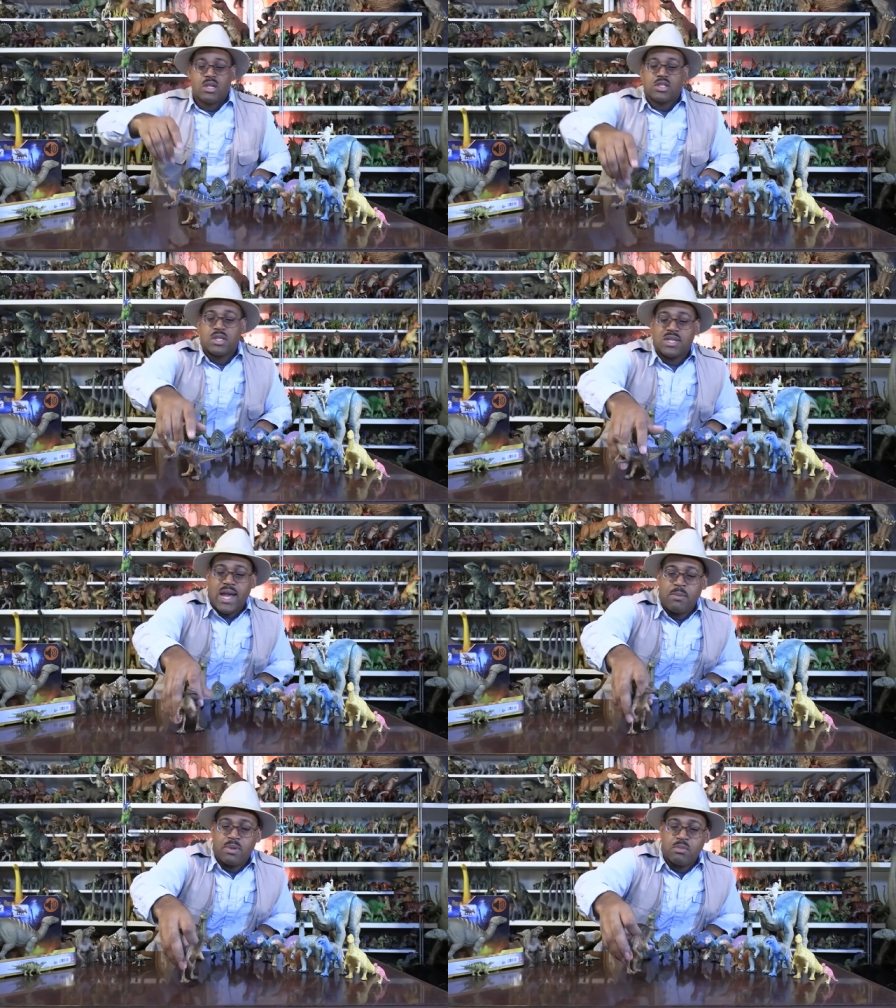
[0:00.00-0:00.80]
So this
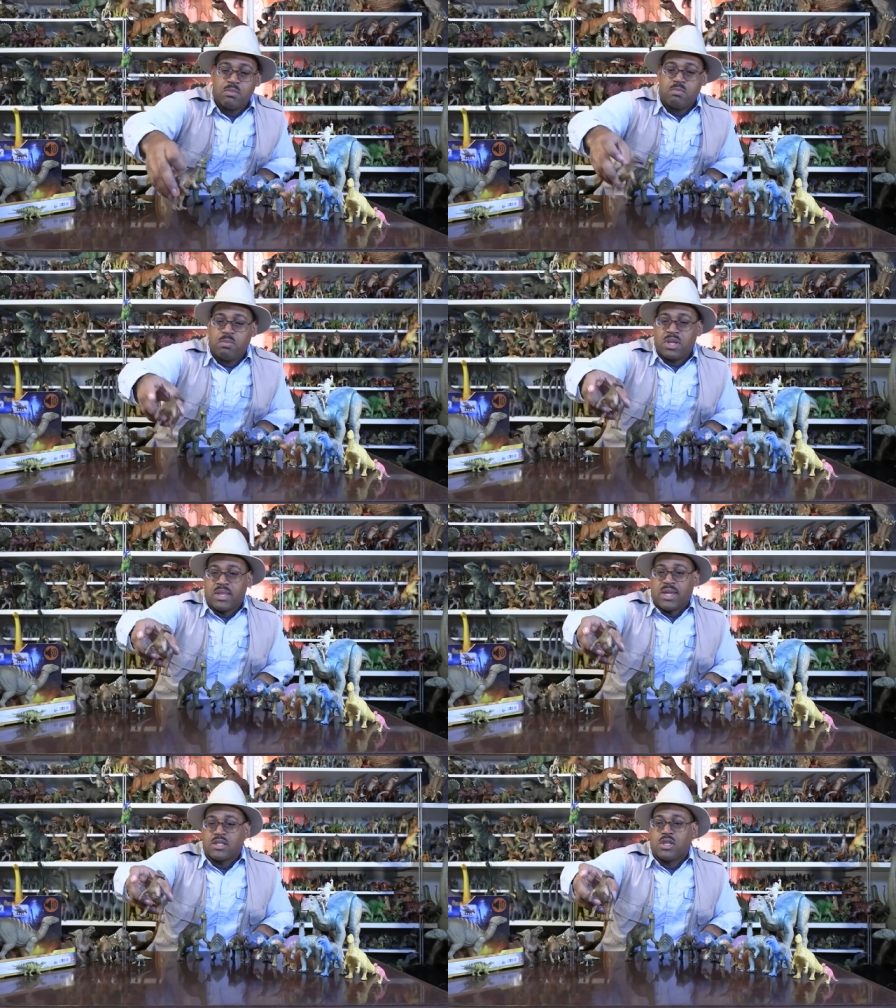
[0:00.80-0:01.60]
guy would be
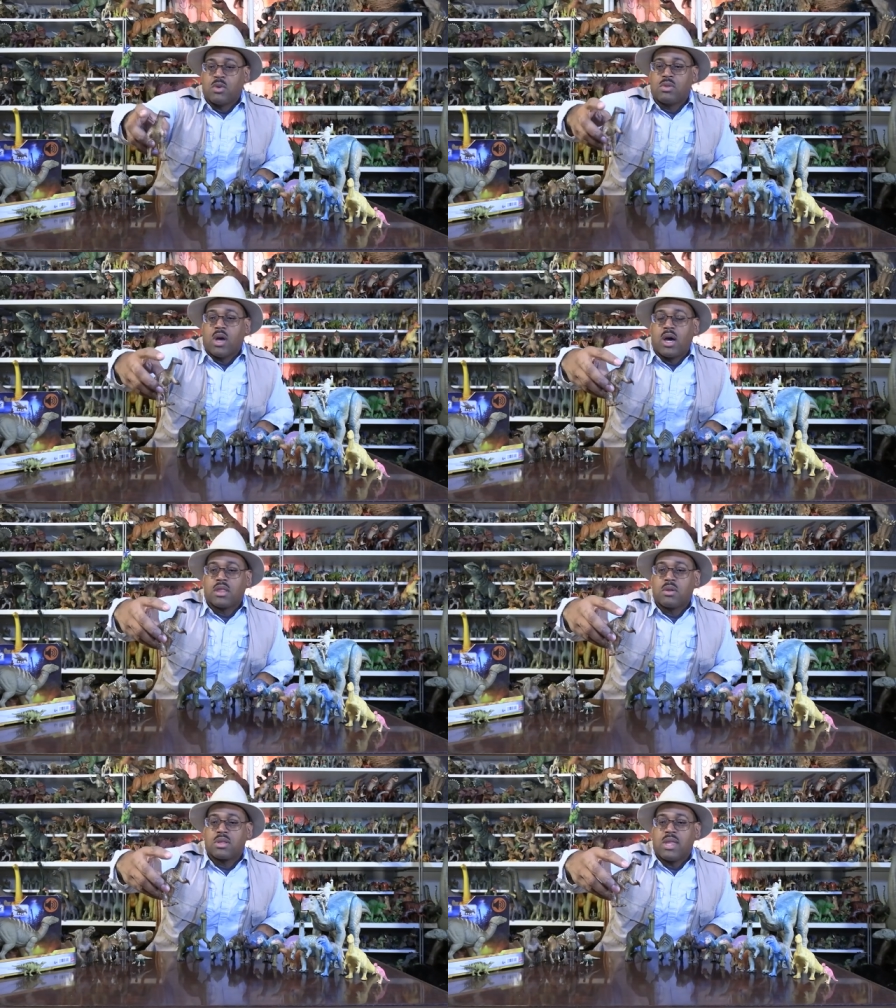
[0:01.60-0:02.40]
like that too.
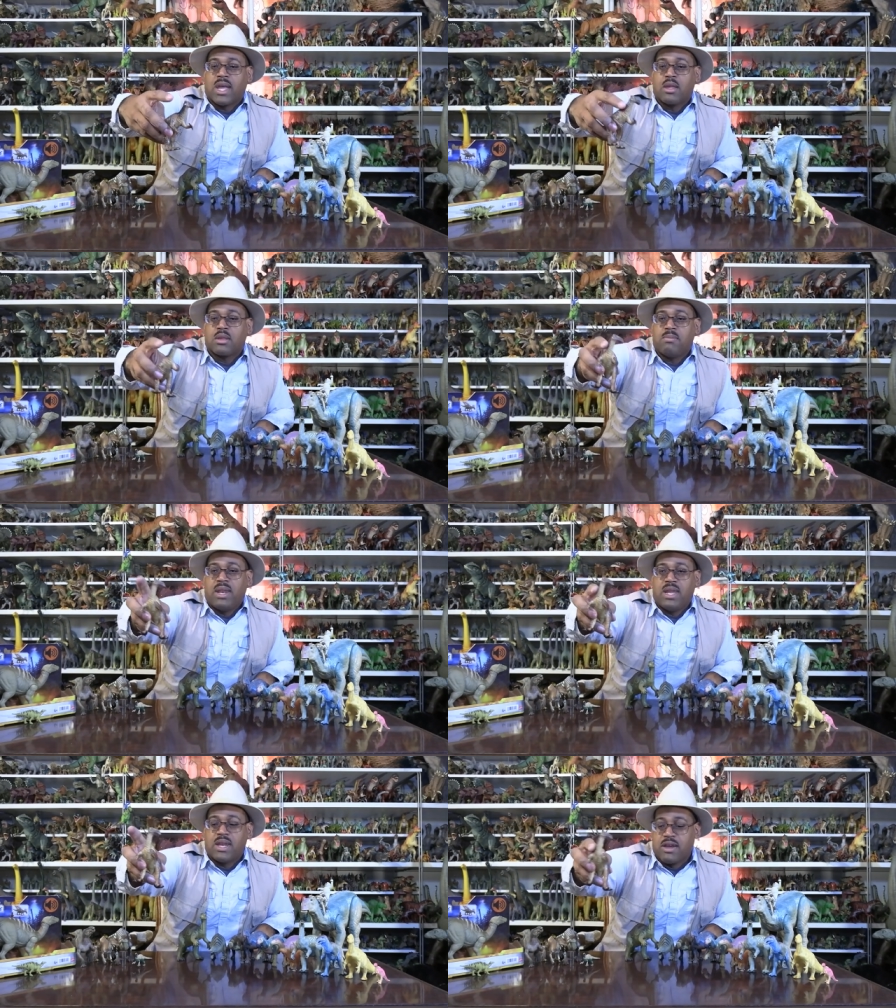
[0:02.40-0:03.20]
Also, his neck isn't
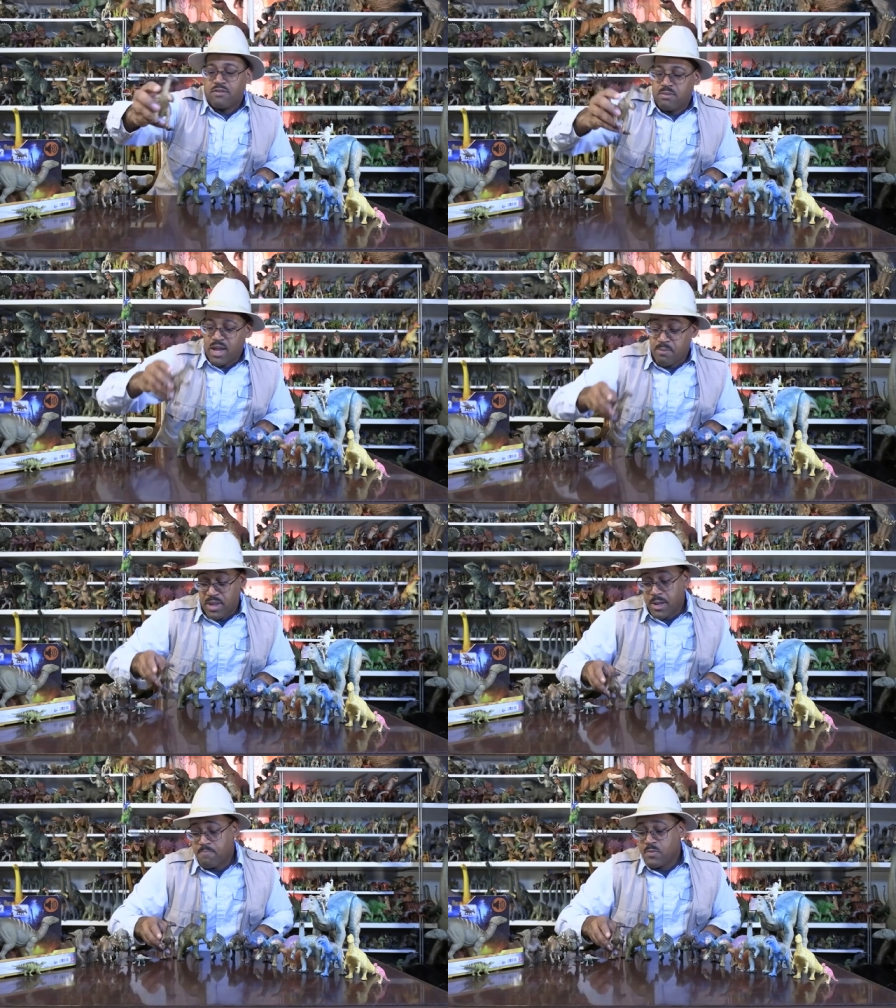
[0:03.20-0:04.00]
meaty enough, in my
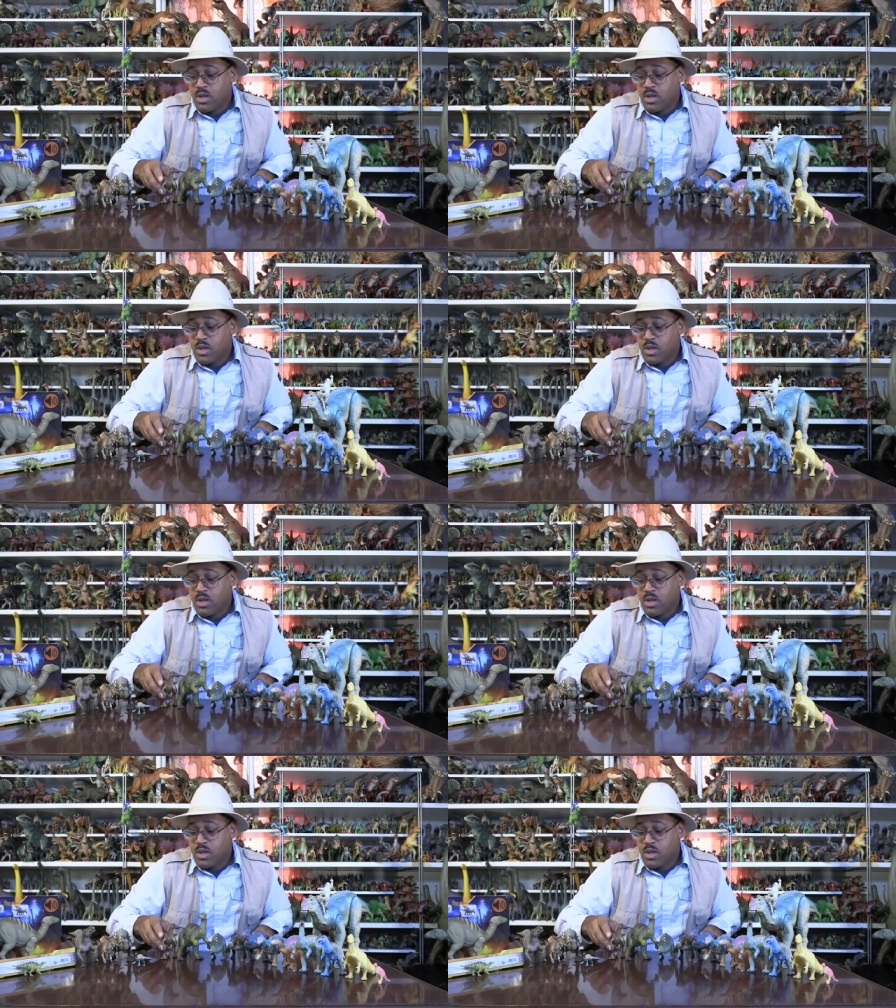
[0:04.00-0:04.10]
opinion.